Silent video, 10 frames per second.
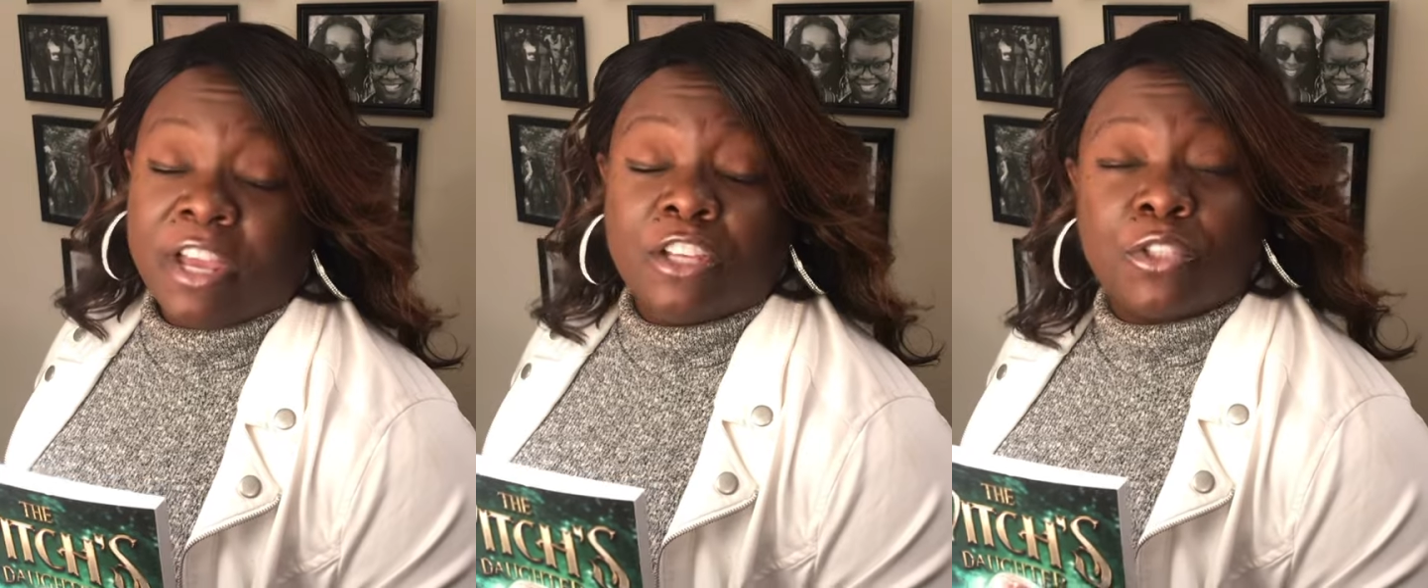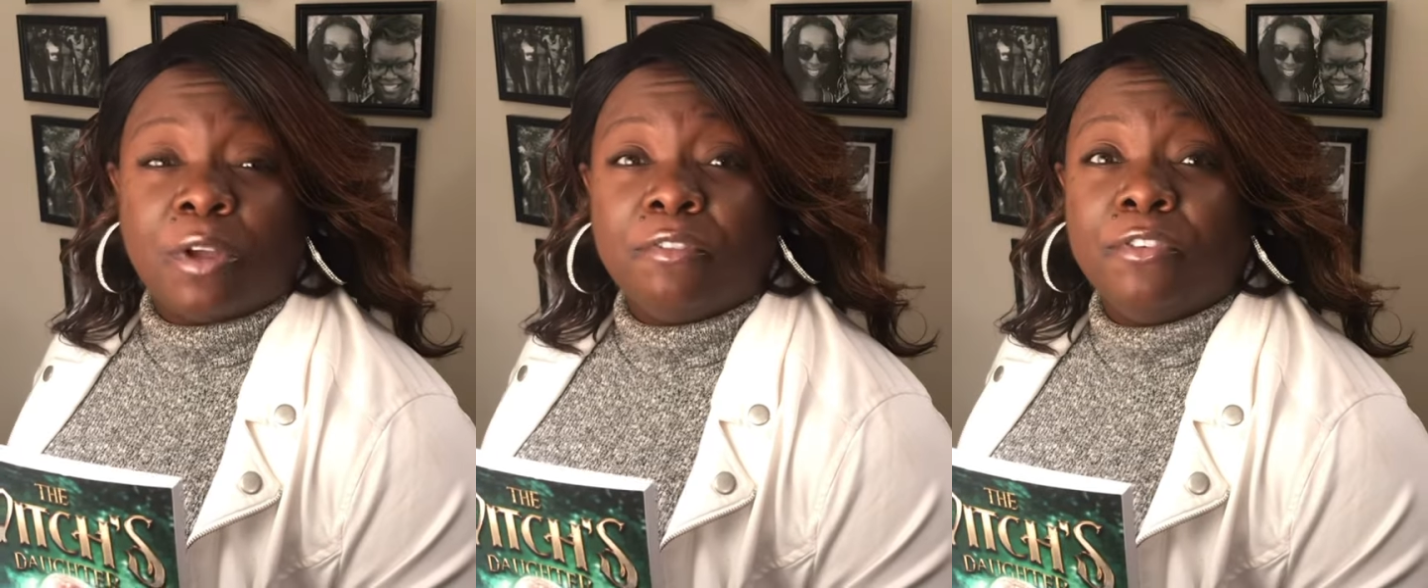
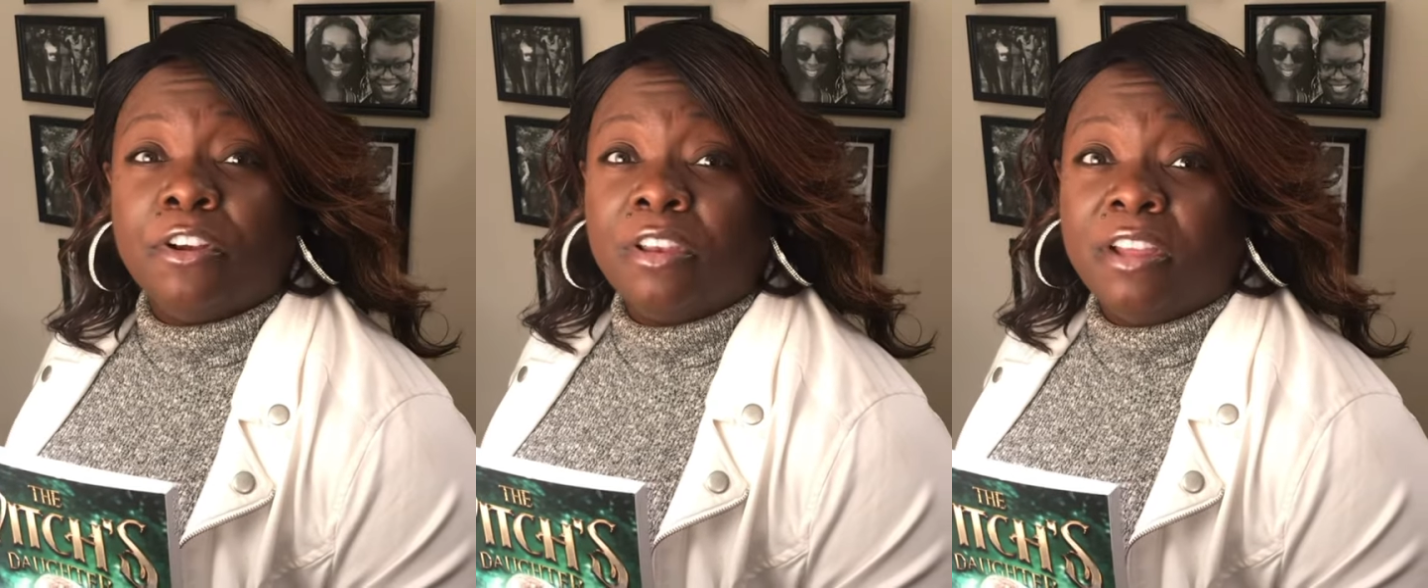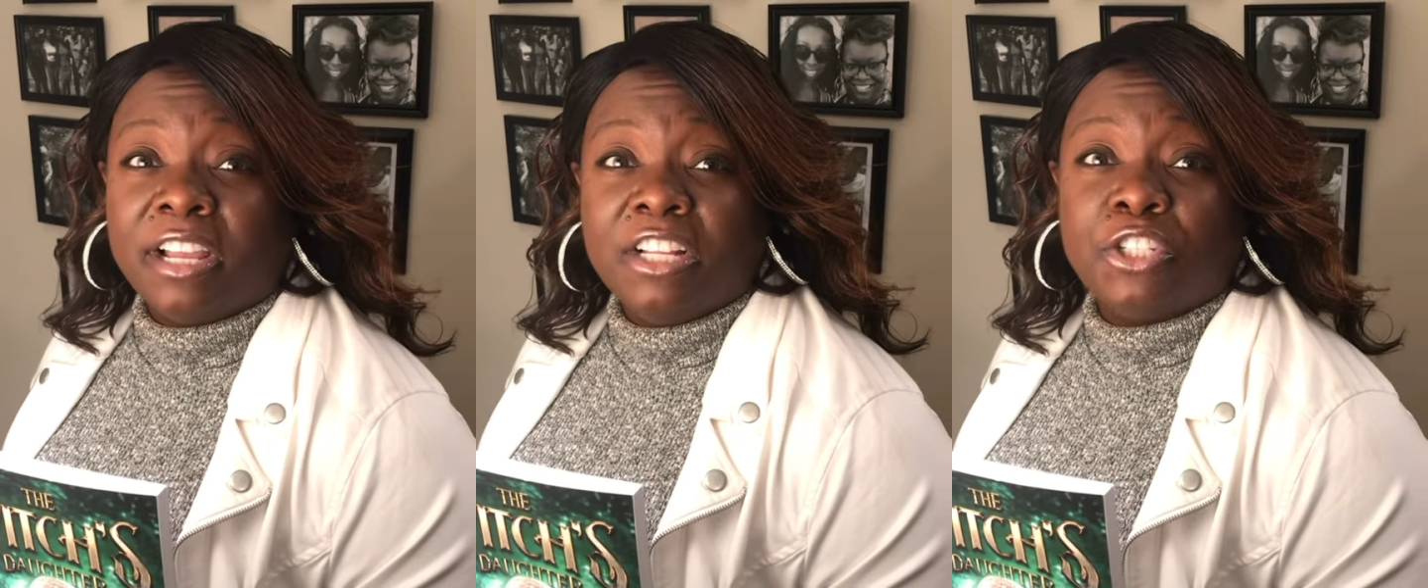So if you're
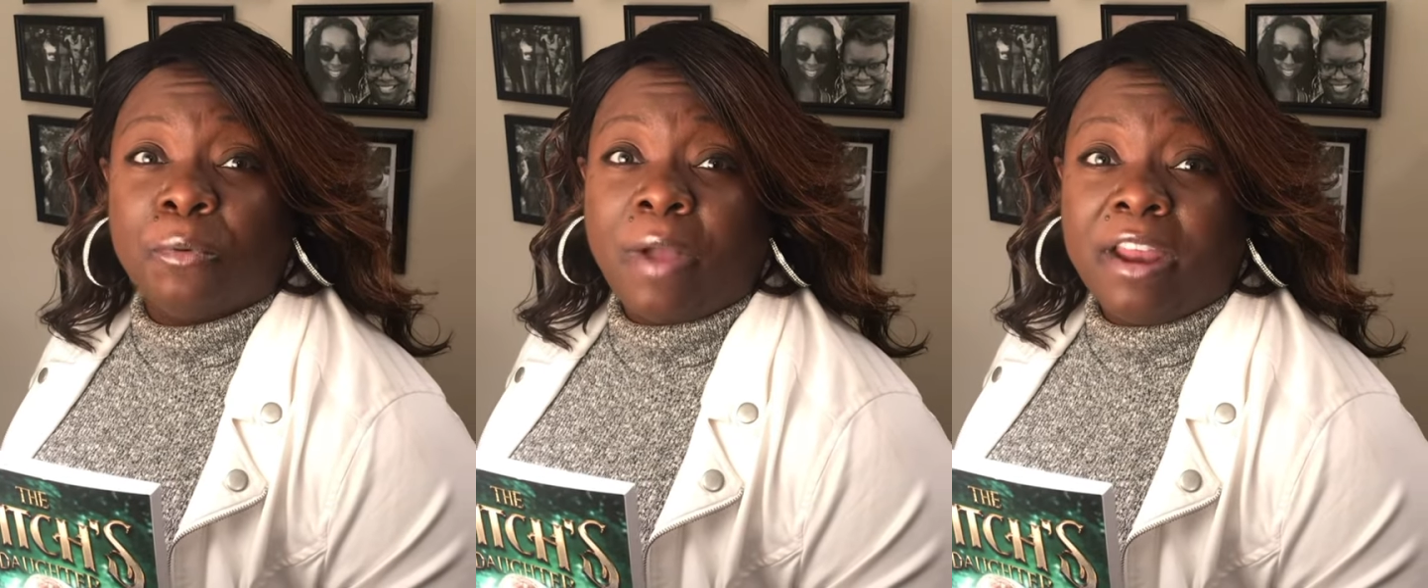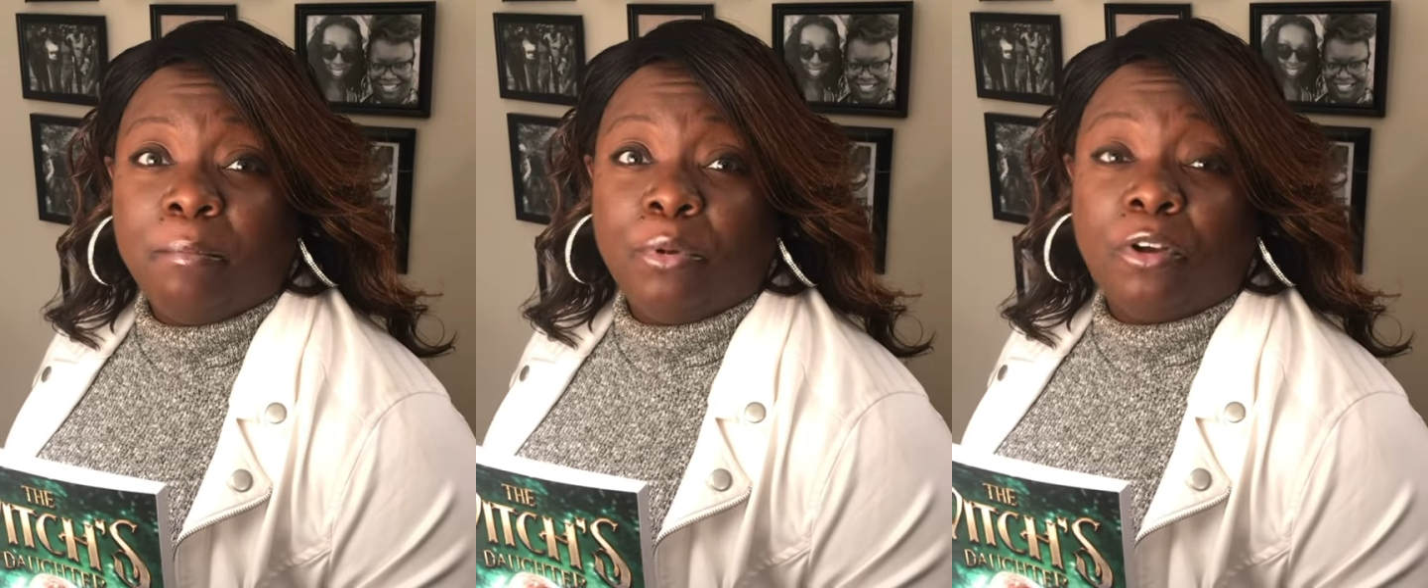looking to
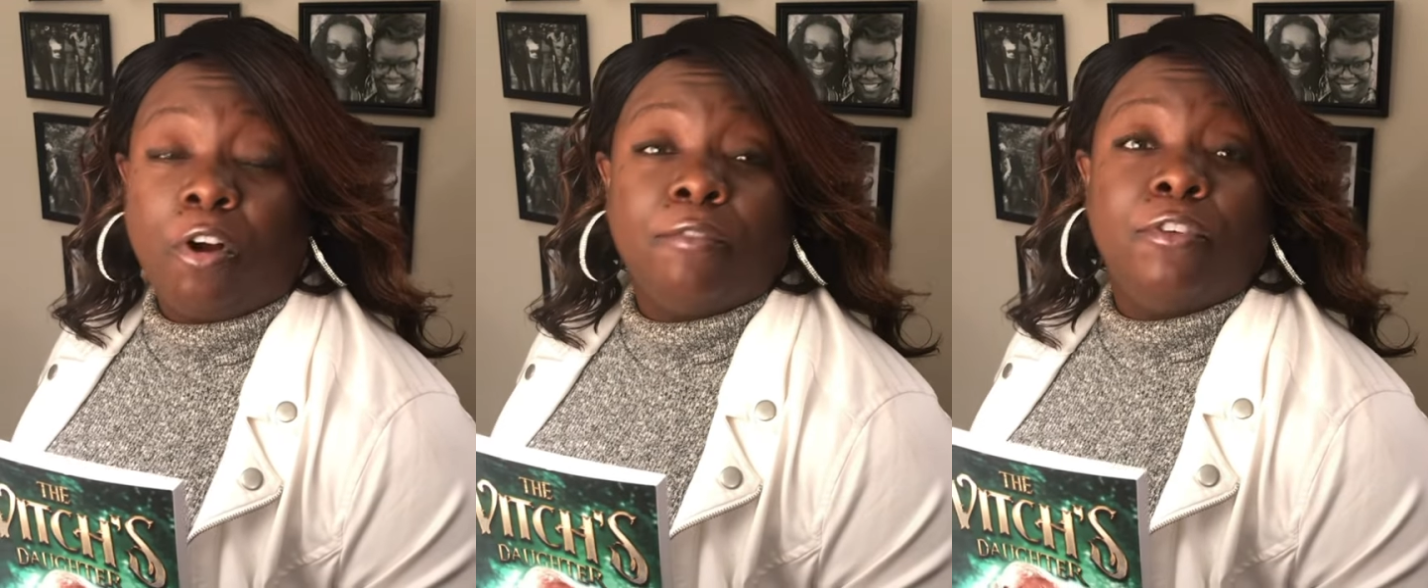write a book or if